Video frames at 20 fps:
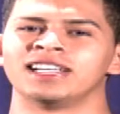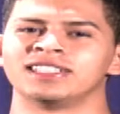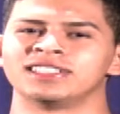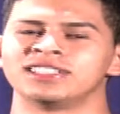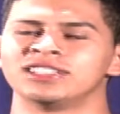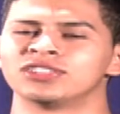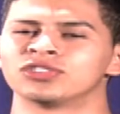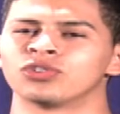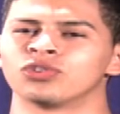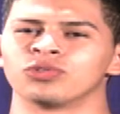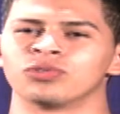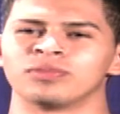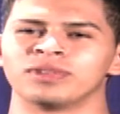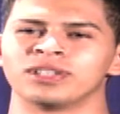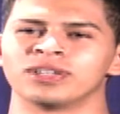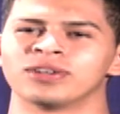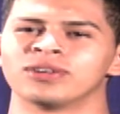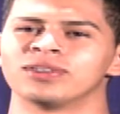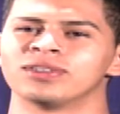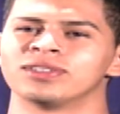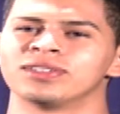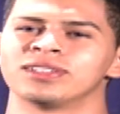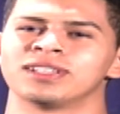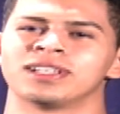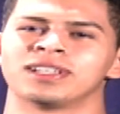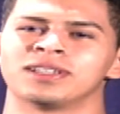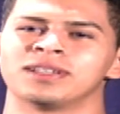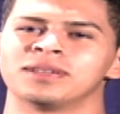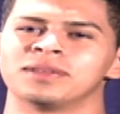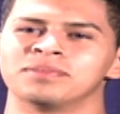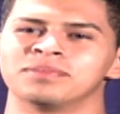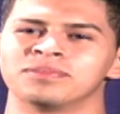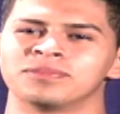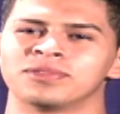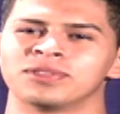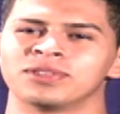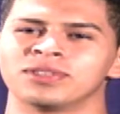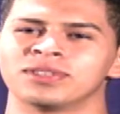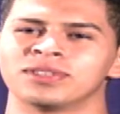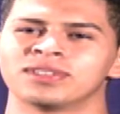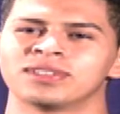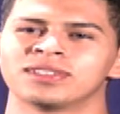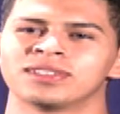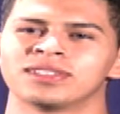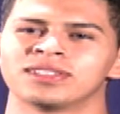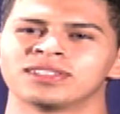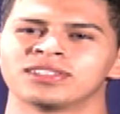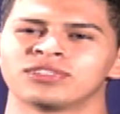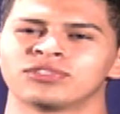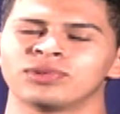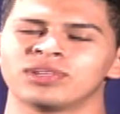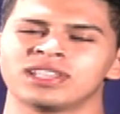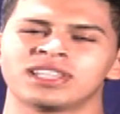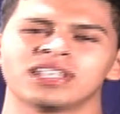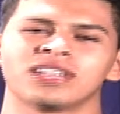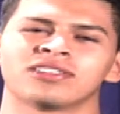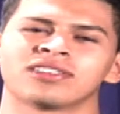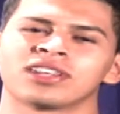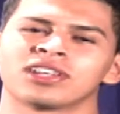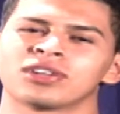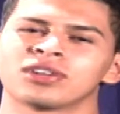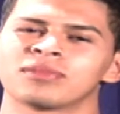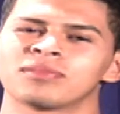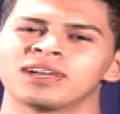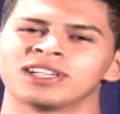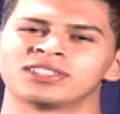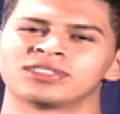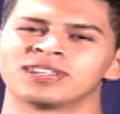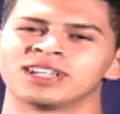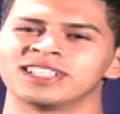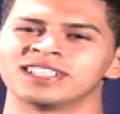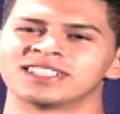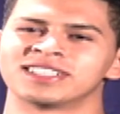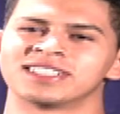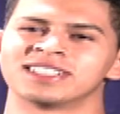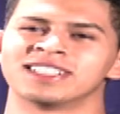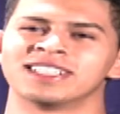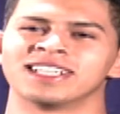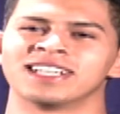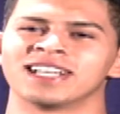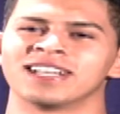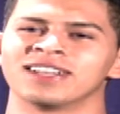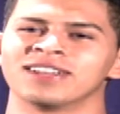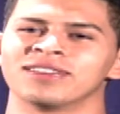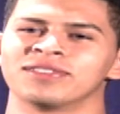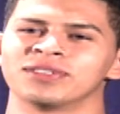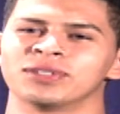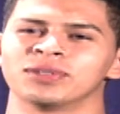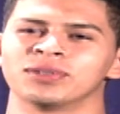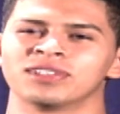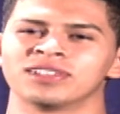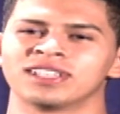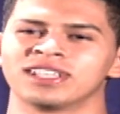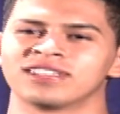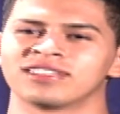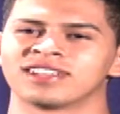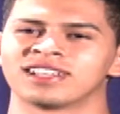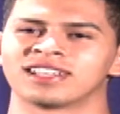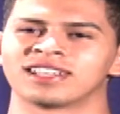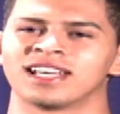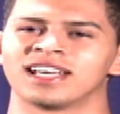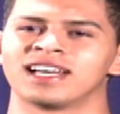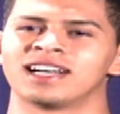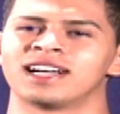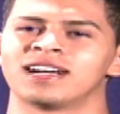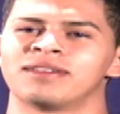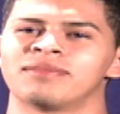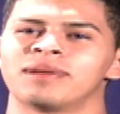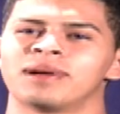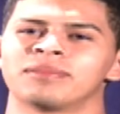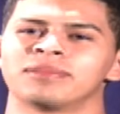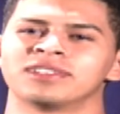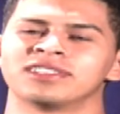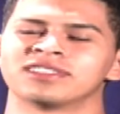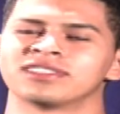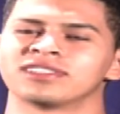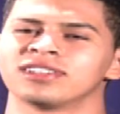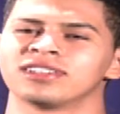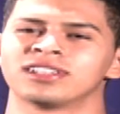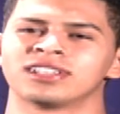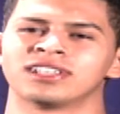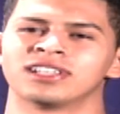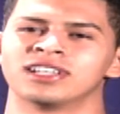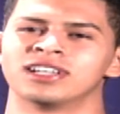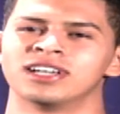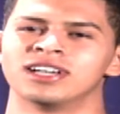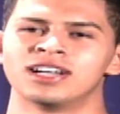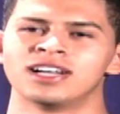she told me, oh, sweet things like you're my treasure and I love you and things like that. And I remember just hugging her.